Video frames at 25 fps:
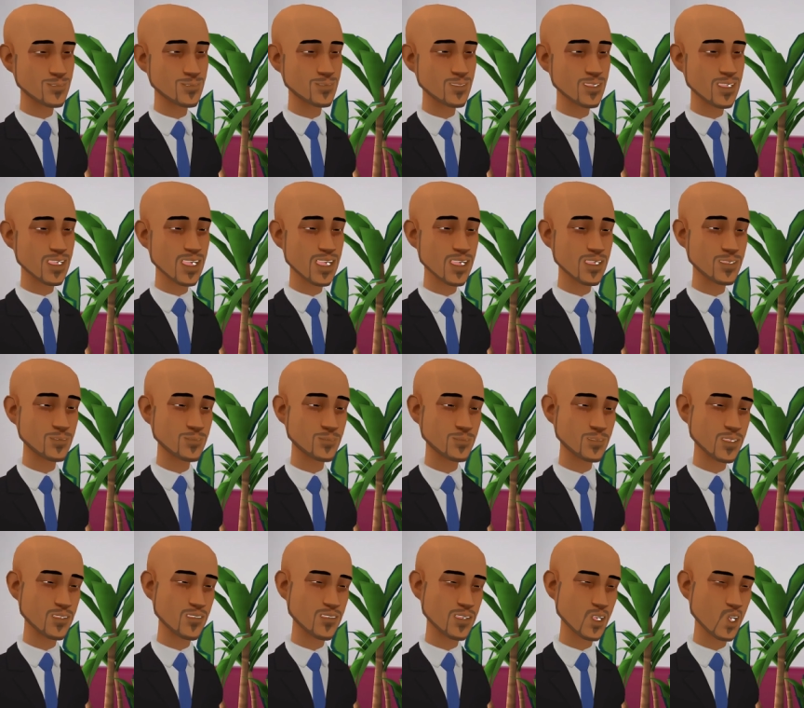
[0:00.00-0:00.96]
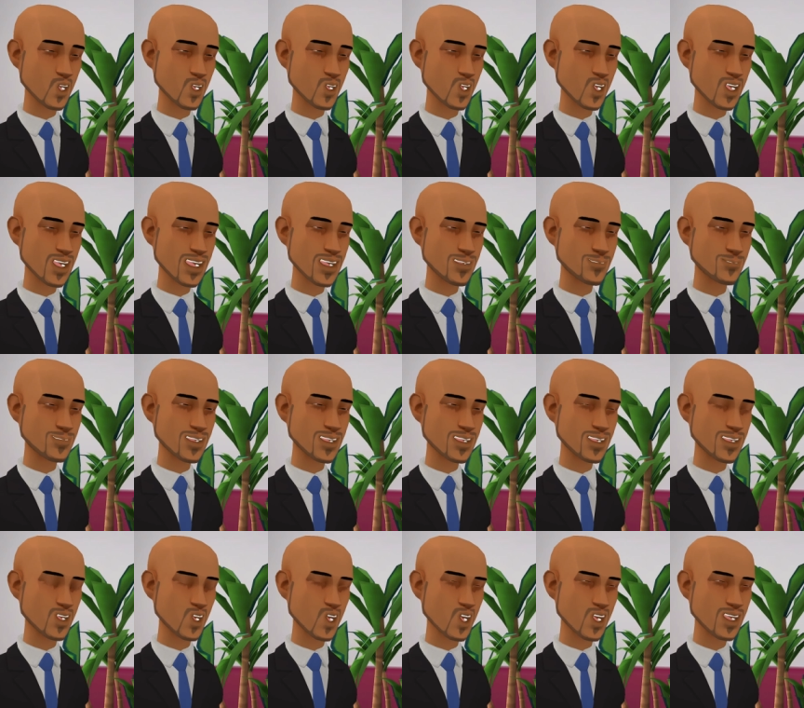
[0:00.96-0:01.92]
Well, I've got to get
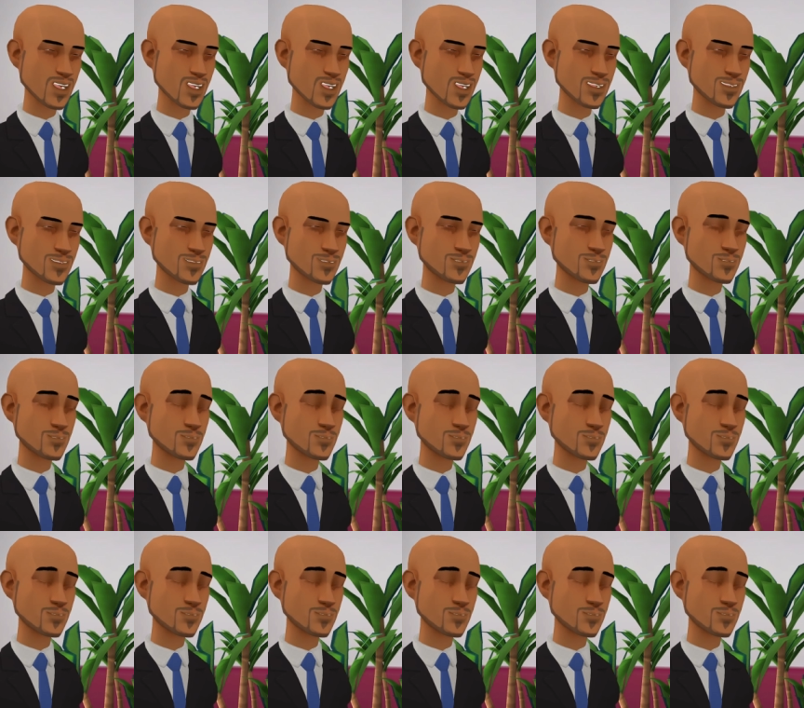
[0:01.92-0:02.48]
back to work.